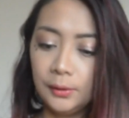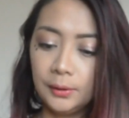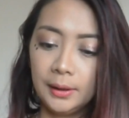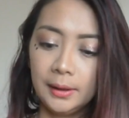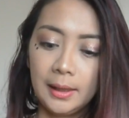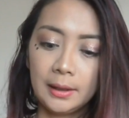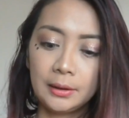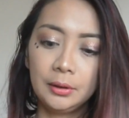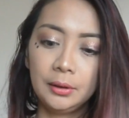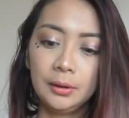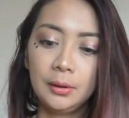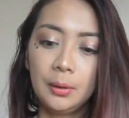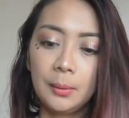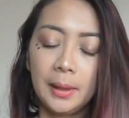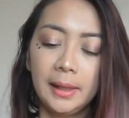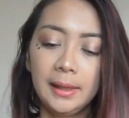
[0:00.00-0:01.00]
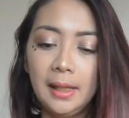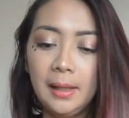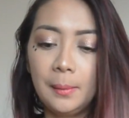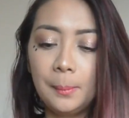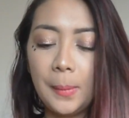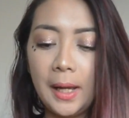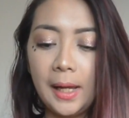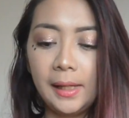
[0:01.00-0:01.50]
you can actually go ahead
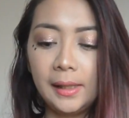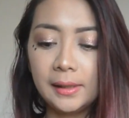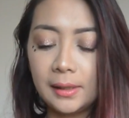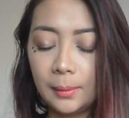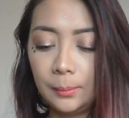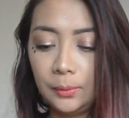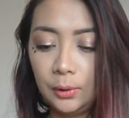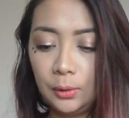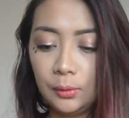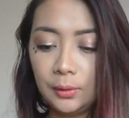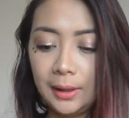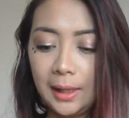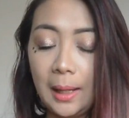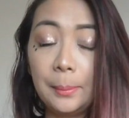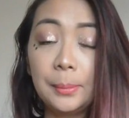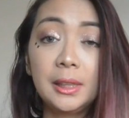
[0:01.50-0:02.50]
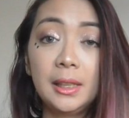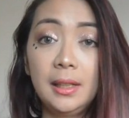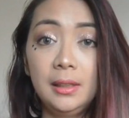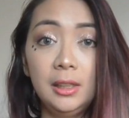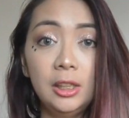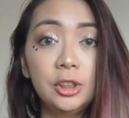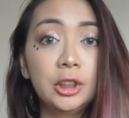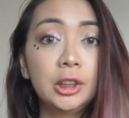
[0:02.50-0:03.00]
and buy some new caps
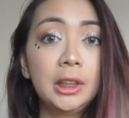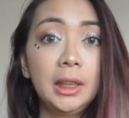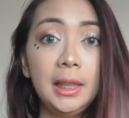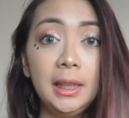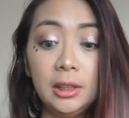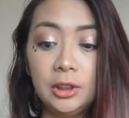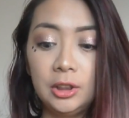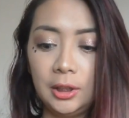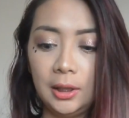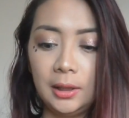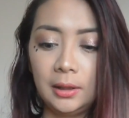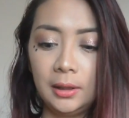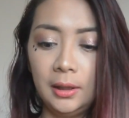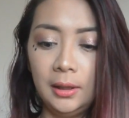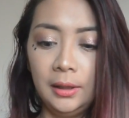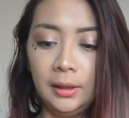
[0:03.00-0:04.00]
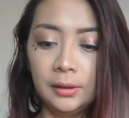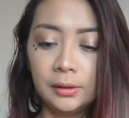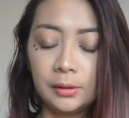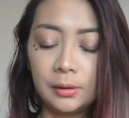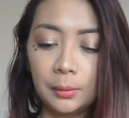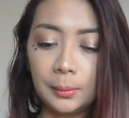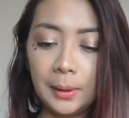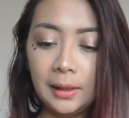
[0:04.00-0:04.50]
and then change it.
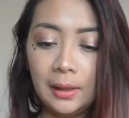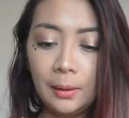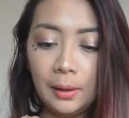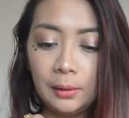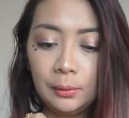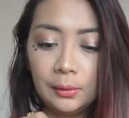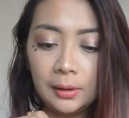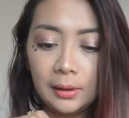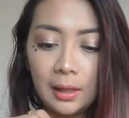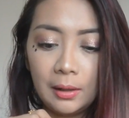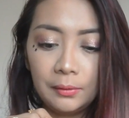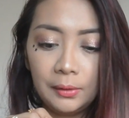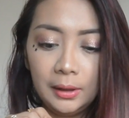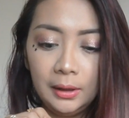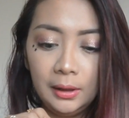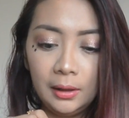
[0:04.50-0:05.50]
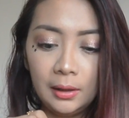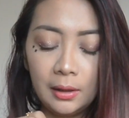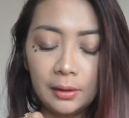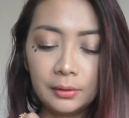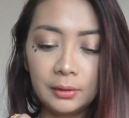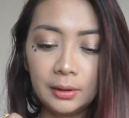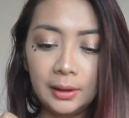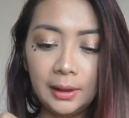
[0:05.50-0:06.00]
So right now, I do not have any
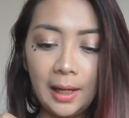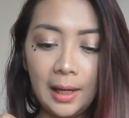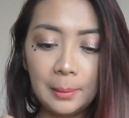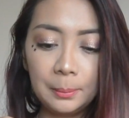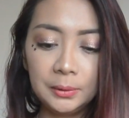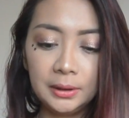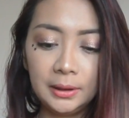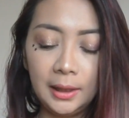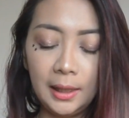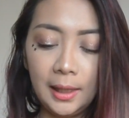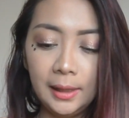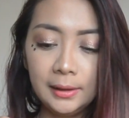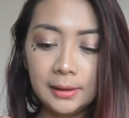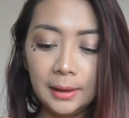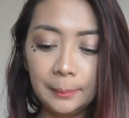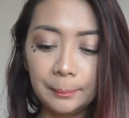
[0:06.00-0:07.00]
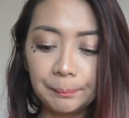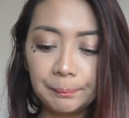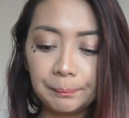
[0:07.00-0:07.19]
other caps yet.